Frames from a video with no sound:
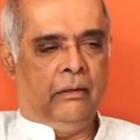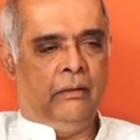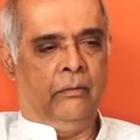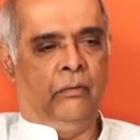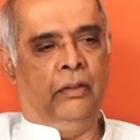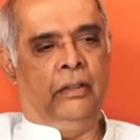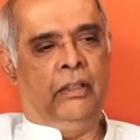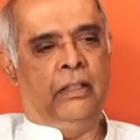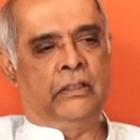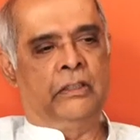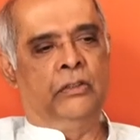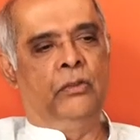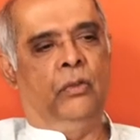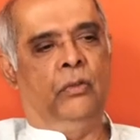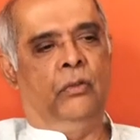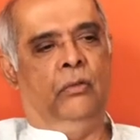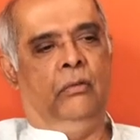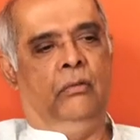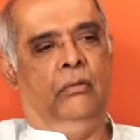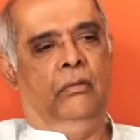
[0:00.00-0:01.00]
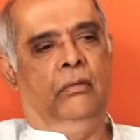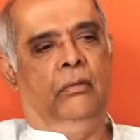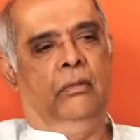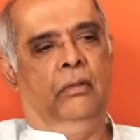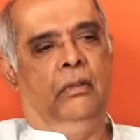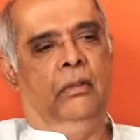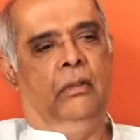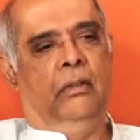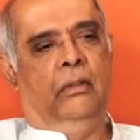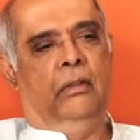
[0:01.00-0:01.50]
there's no
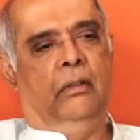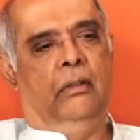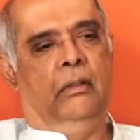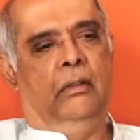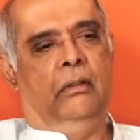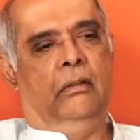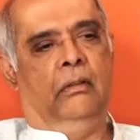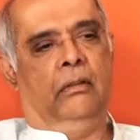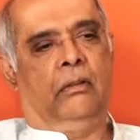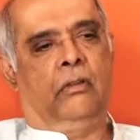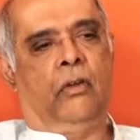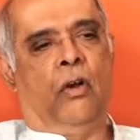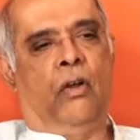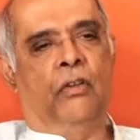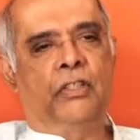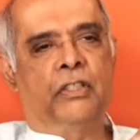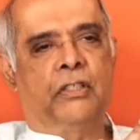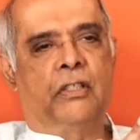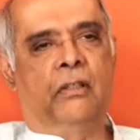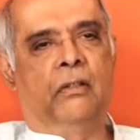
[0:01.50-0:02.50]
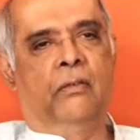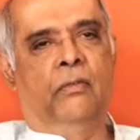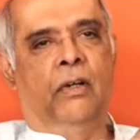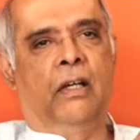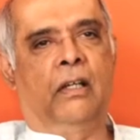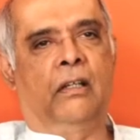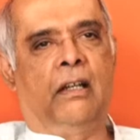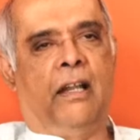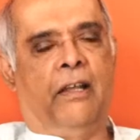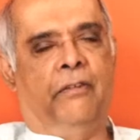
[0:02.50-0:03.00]
constant
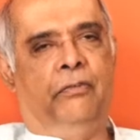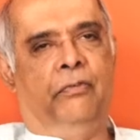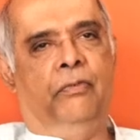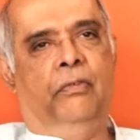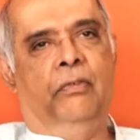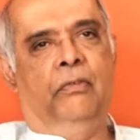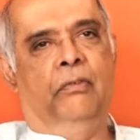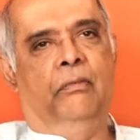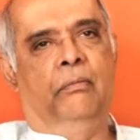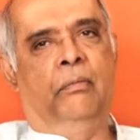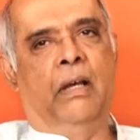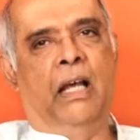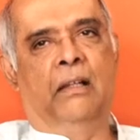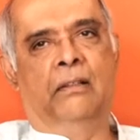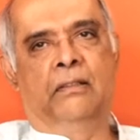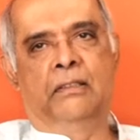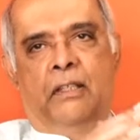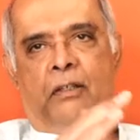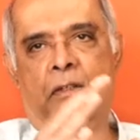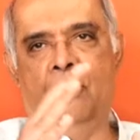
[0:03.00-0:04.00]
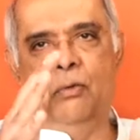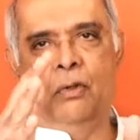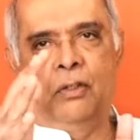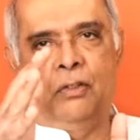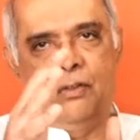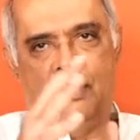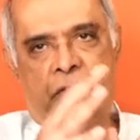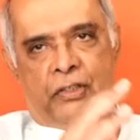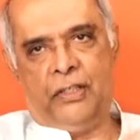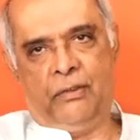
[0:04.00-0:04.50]
work-life balance that you want
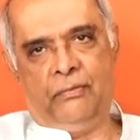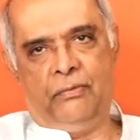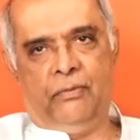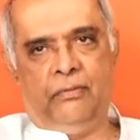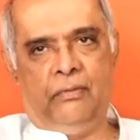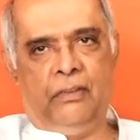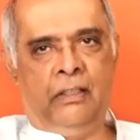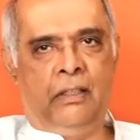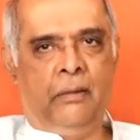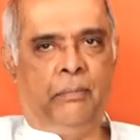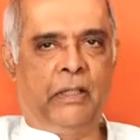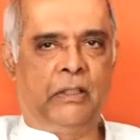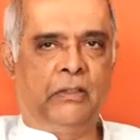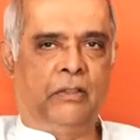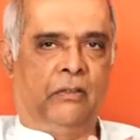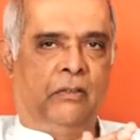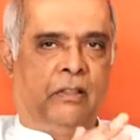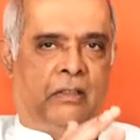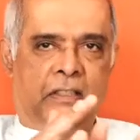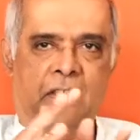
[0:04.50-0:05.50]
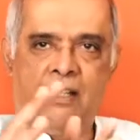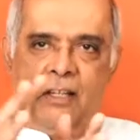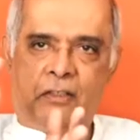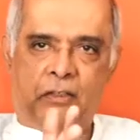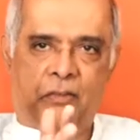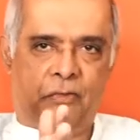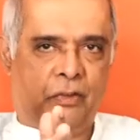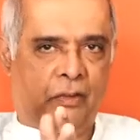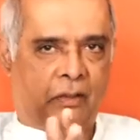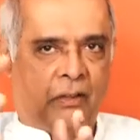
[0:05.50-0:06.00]
to achieve. It depends on the stage
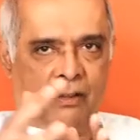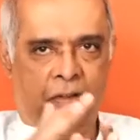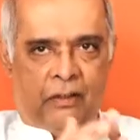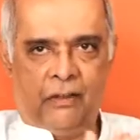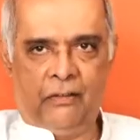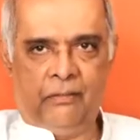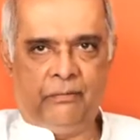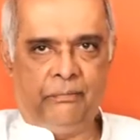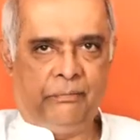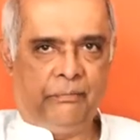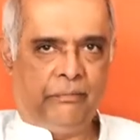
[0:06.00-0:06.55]
of your career.